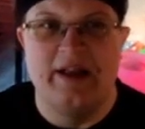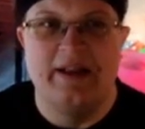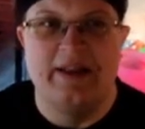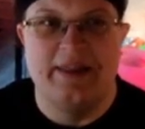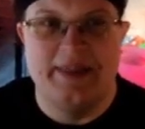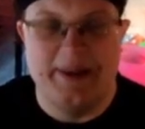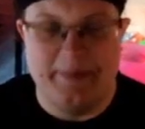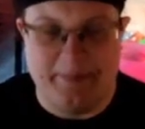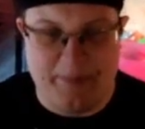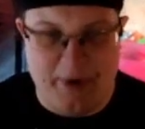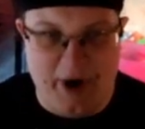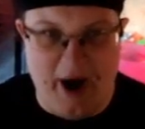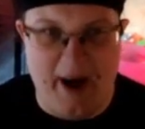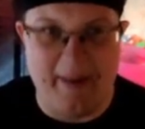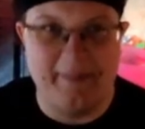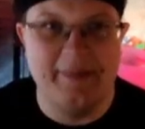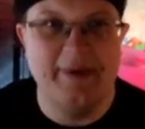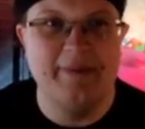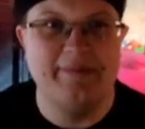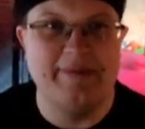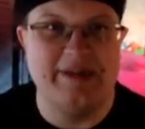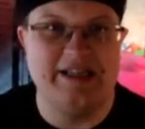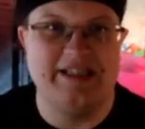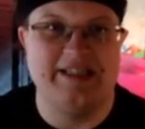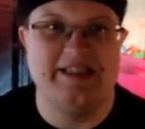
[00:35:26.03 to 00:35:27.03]
The
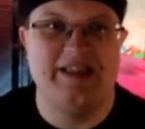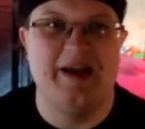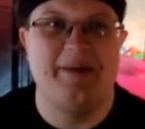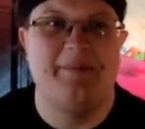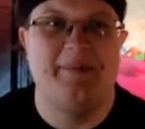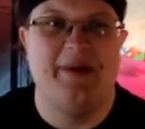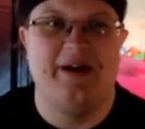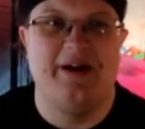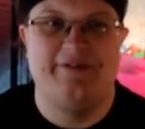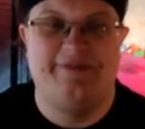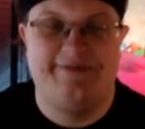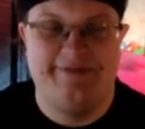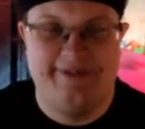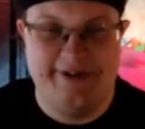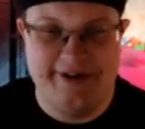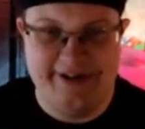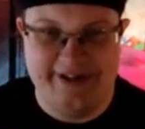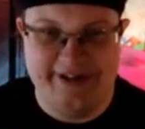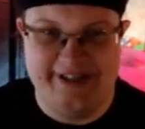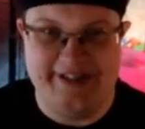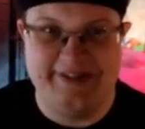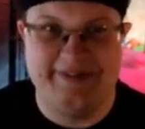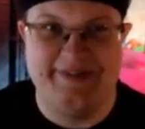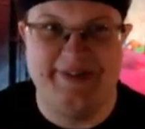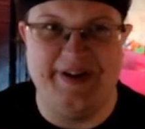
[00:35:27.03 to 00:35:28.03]
problem is that my
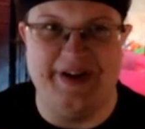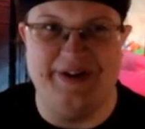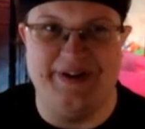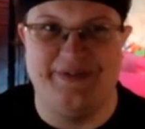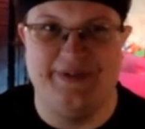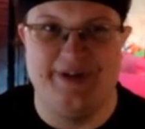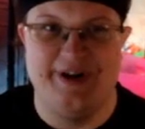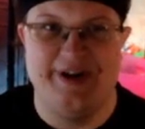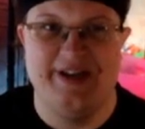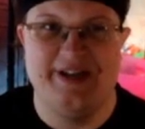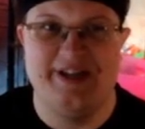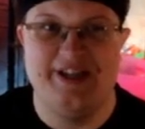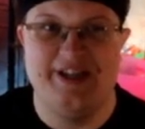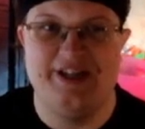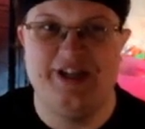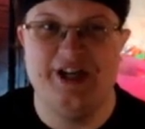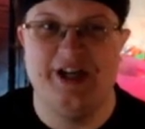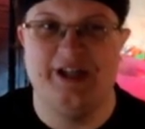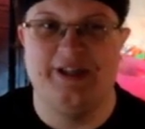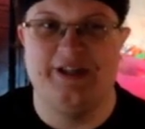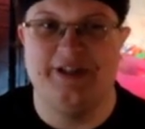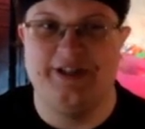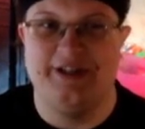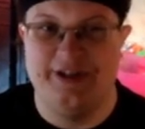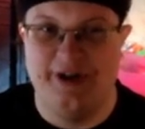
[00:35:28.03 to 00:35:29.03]
first favorite is
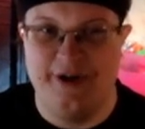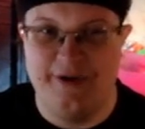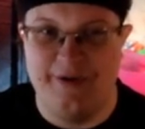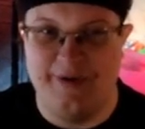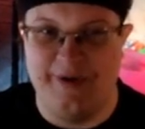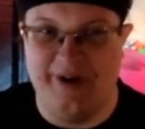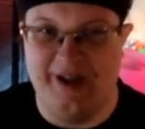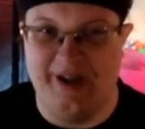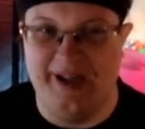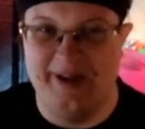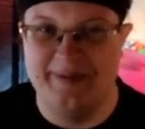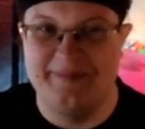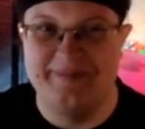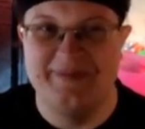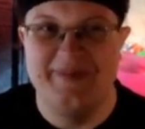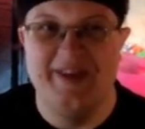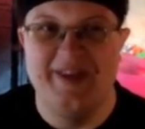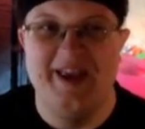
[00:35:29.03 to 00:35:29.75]
Gelatoni,